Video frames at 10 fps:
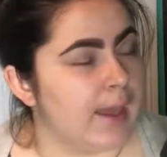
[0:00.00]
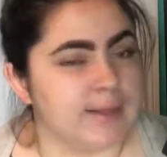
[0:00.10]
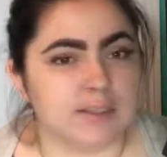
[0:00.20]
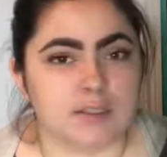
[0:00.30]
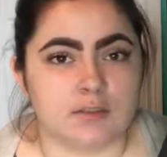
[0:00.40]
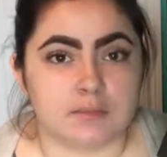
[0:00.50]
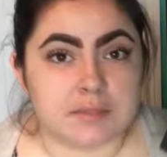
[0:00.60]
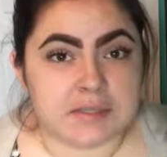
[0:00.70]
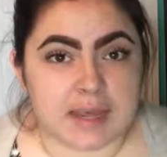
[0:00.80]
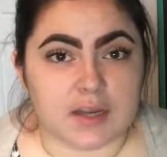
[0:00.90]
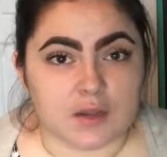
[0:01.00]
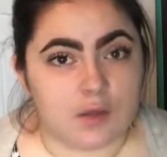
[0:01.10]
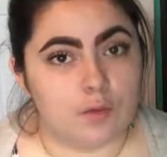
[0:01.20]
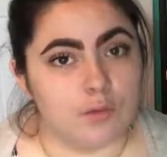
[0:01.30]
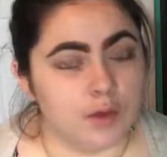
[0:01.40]
esque
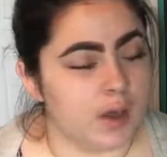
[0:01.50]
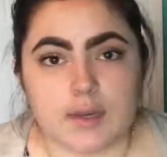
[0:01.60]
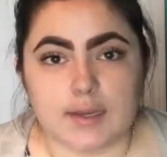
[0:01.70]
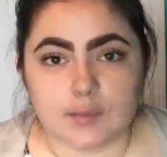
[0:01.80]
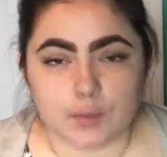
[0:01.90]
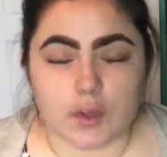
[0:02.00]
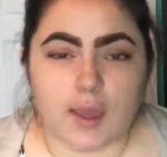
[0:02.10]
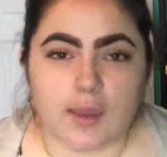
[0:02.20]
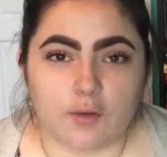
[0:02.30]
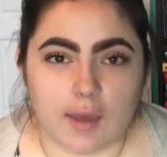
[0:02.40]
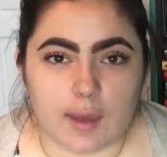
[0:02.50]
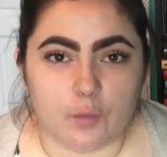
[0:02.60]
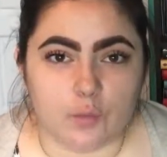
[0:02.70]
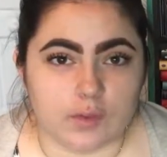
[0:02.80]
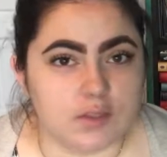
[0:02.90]
standalone book. The next book I
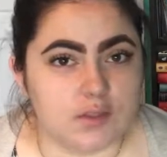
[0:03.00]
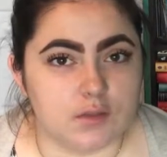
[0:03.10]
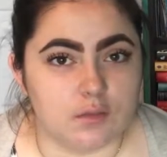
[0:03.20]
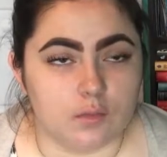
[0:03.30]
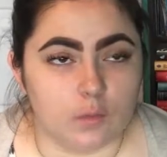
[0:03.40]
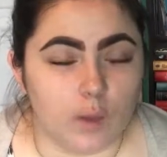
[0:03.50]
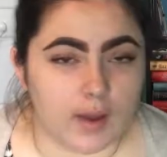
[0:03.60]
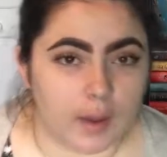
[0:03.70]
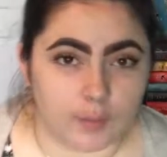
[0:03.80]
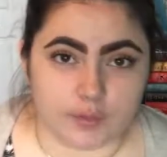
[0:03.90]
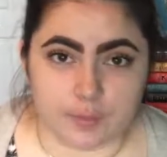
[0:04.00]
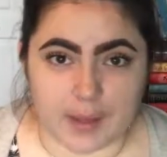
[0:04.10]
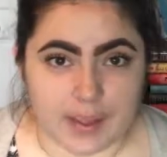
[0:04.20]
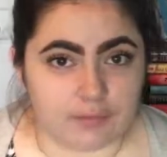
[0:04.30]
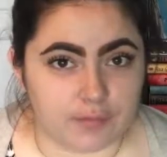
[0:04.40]
grabbed was one I was
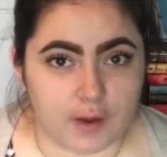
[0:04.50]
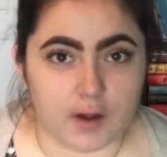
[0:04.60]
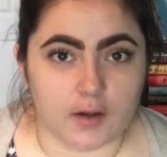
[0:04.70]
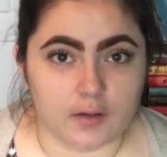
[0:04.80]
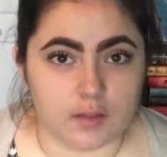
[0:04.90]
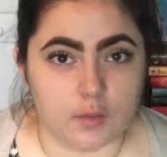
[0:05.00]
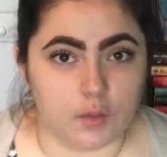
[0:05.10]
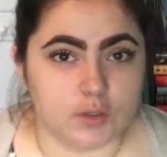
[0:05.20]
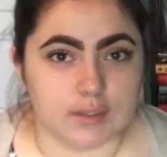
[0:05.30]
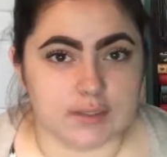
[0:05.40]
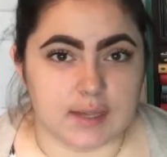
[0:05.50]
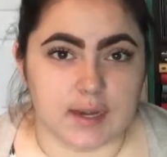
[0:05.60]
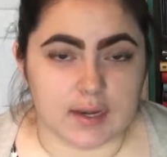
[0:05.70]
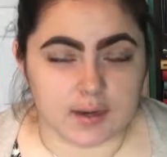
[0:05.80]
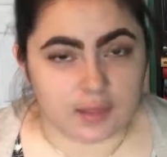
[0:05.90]
by far the most
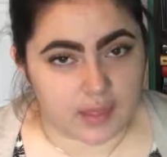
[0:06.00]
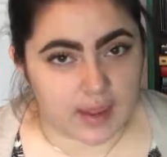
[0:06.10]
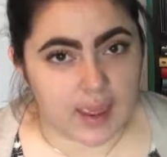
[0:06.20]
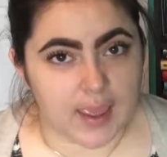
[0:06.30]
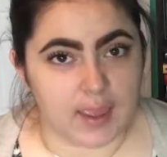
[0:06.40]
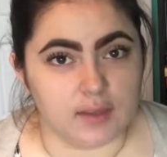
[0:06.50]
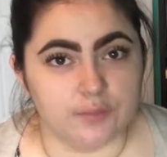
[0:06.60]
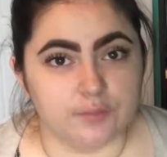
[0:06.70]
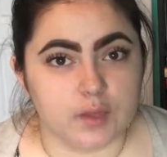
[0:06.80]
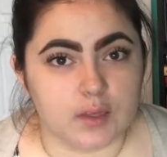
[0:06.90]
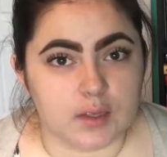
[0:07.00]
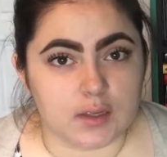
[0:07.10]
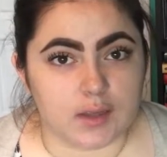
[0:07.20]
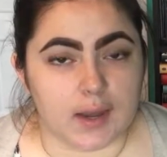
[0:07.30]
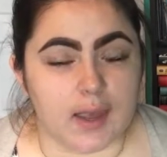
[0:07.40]
excited that I
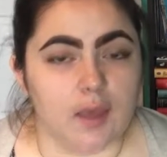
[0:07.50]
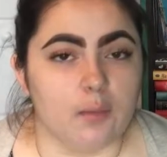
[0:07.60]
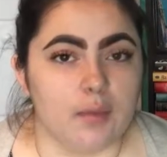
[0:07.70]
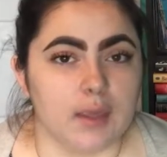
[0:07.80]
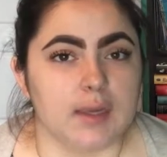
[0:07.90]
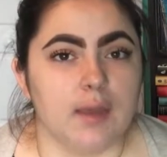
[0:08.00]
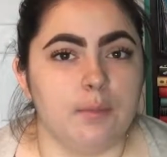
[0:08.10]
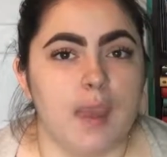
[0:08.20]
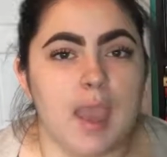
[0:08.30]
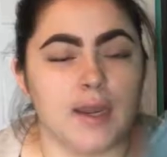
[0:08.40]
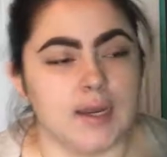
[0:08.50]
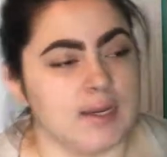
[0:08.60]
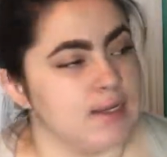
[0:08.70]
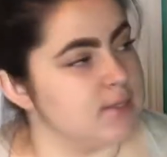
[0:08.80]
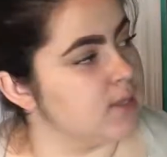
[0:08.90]
that I picked up and it
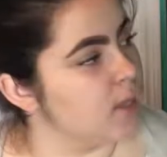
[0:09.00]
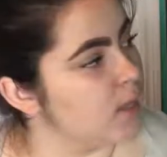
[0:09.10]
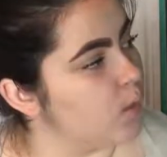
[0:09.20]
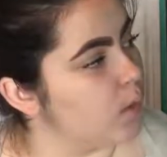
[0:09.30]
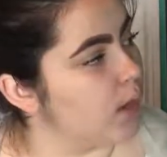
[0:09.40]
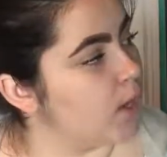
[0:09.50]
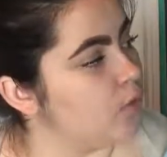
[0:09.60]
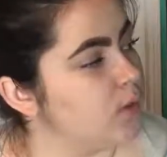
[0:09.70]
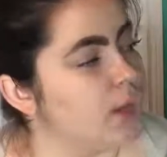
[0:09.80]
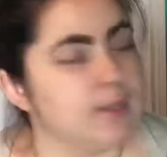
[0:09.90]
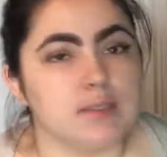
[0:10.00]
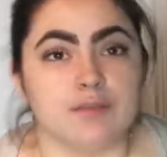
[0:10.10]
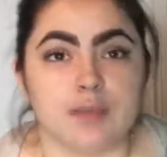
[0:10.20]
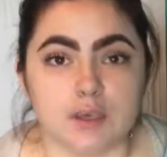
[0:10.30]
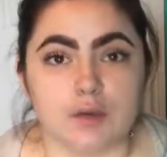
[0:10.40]
is 100 Nights
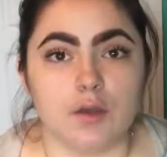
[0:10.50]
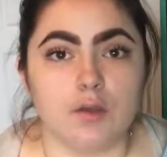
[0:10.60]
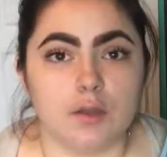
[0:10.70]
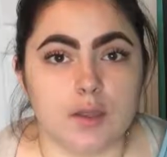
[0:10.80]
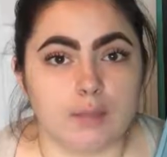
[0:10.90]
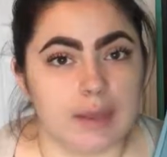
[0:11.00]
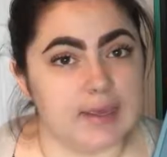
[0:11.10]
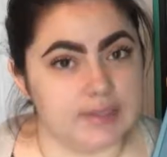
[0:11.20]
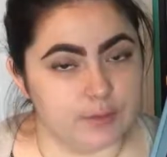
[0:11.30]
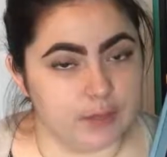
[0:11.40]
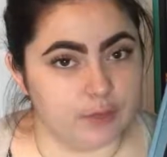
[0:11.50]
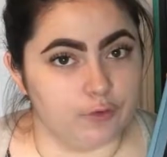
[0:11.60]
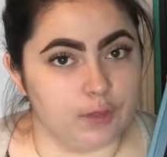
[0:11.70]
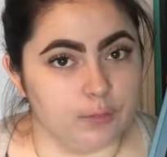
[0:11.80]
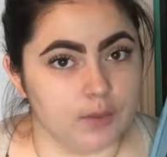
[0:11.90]
of Hero by Isabel
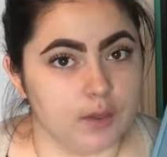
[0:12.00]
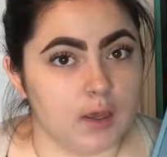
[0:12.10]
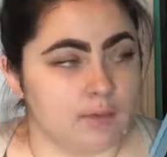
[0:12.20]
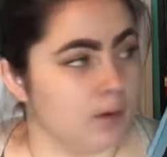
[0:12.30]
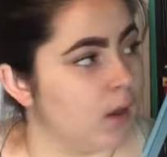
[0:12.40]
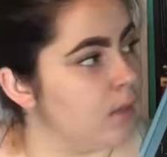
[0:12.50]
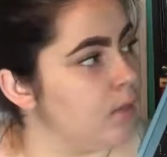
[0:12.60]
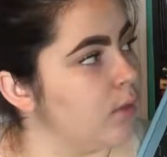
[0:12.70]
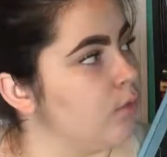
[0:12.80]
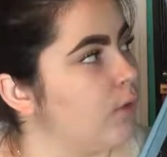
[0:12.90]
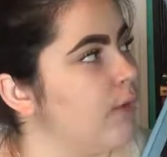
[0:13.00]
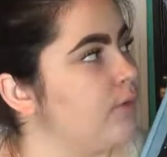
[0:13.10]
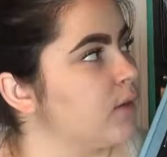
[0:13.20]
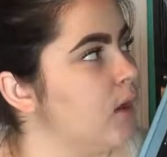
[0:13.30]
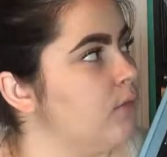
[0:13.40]
Greenberg. Have her other
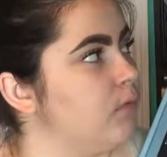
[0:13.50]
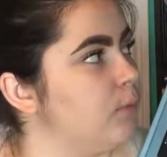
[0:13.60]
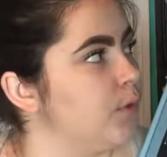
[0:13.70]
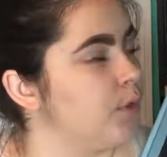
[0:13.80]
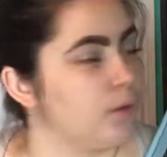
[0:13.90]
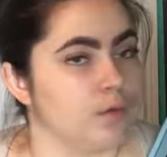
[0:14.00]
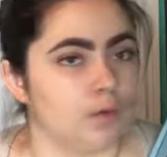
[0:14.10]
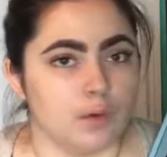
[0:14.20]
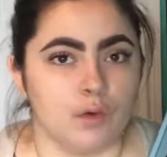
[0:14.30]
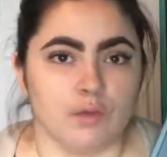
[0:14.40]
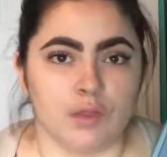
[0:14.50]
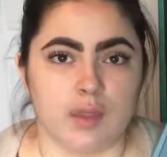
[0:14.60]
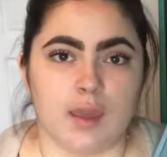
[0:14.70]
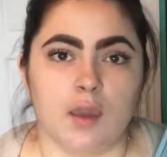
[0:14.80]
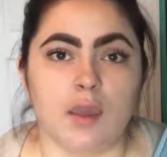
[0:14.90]
graphic novel book over
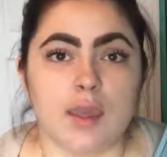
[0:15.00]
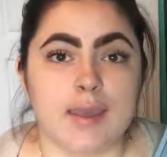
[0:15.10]
there